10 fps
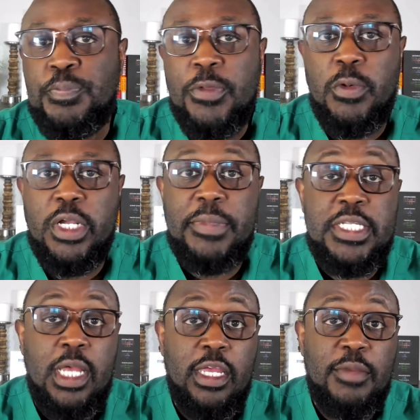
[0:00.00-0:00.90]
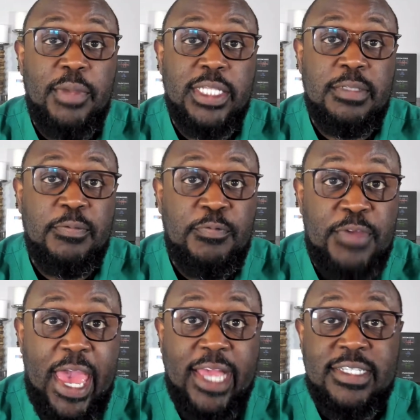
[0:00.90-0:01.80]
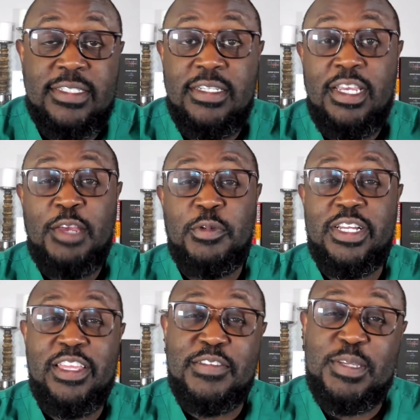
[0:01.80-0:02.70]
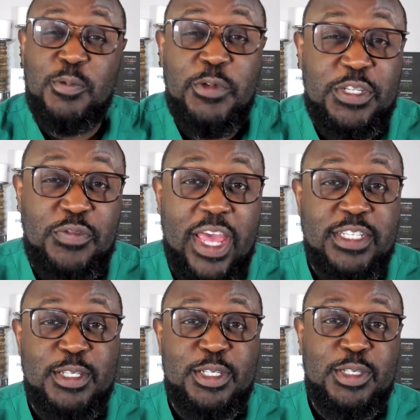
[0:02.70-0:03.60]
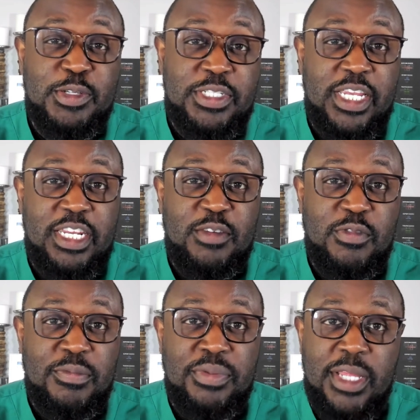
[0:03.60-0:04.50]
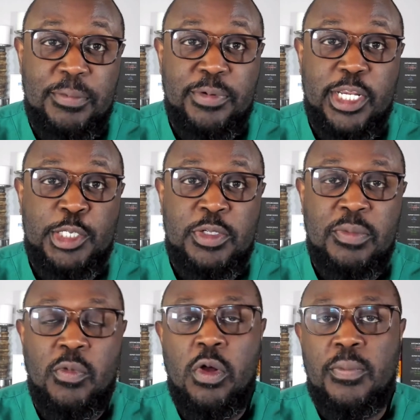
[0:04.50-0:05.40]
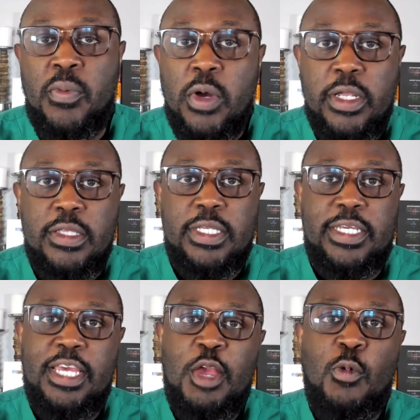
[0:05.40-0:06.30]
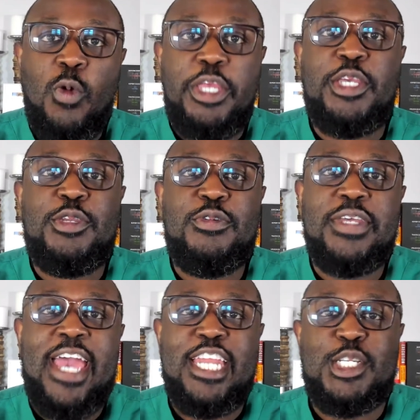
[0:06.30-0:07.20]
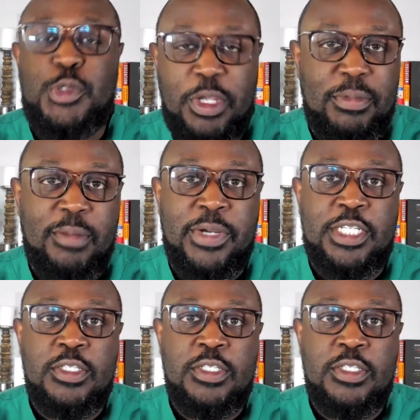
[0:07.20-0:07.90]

We're going to be talking about some facts. We're going to give some risk factors associated with blood pressure. More importantly, what you can do to kind of treat blood pressure.